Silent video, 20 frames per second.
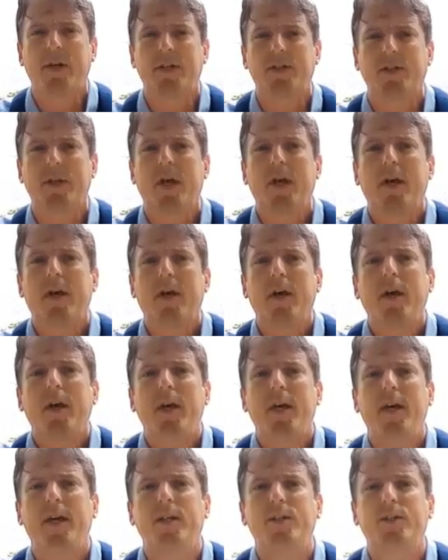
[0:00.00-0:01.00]
is
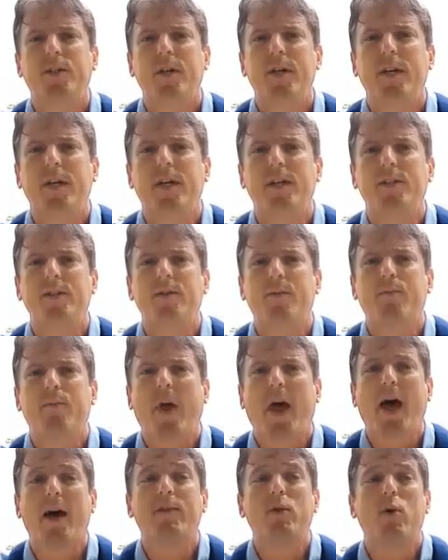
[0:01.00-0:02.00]

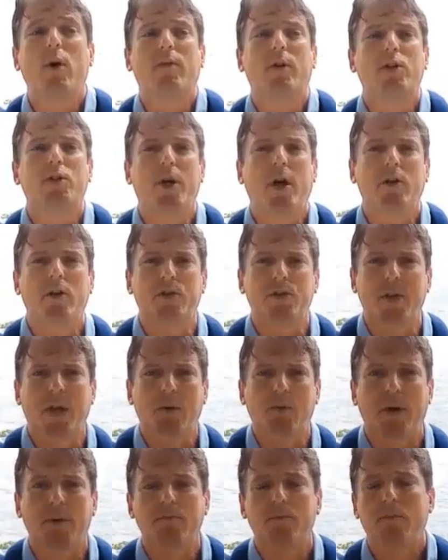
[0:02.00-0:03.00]
have you ever shared this
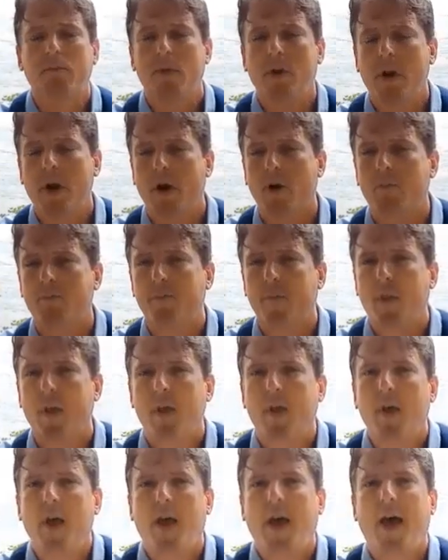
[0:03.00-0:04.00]
with me? No.
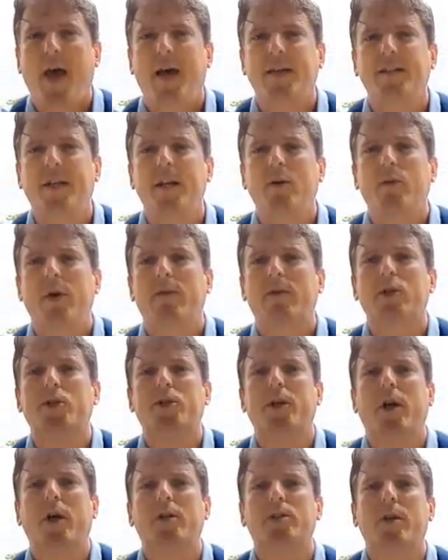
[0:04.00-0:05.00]
Has anyone ever
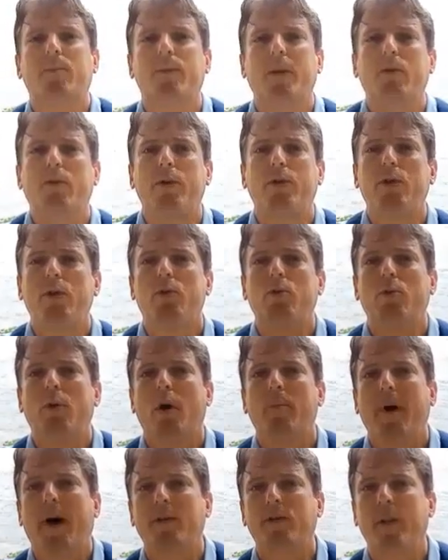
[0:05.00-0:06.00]
shared something with you
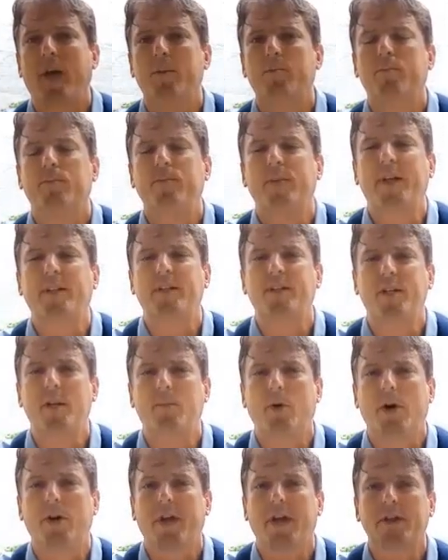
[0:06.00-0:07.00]
about them that's
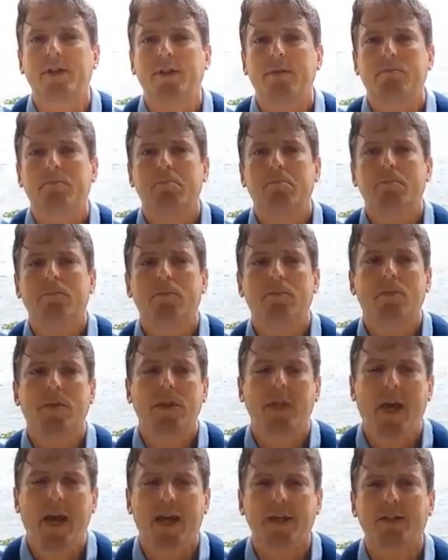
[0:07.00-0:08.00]
similar to this?
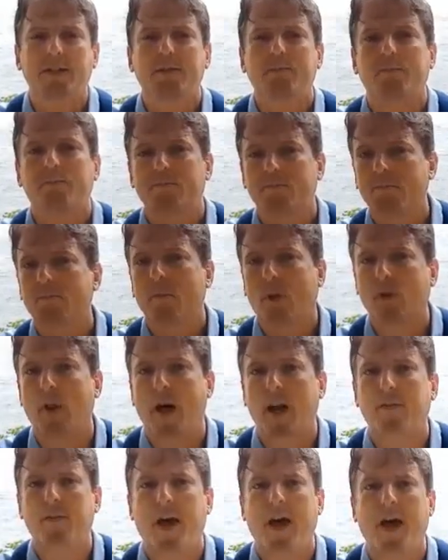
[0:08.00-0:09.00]
Yes, a
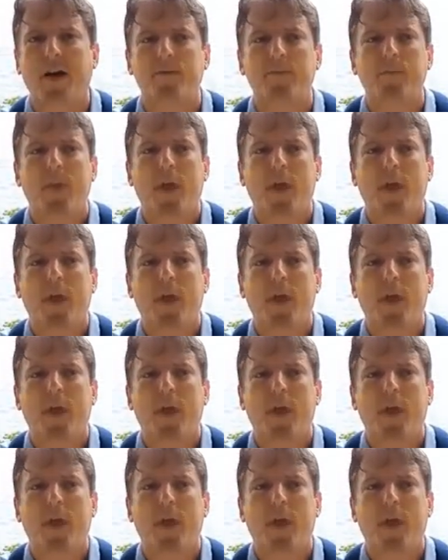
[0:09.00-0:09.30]
lot of have.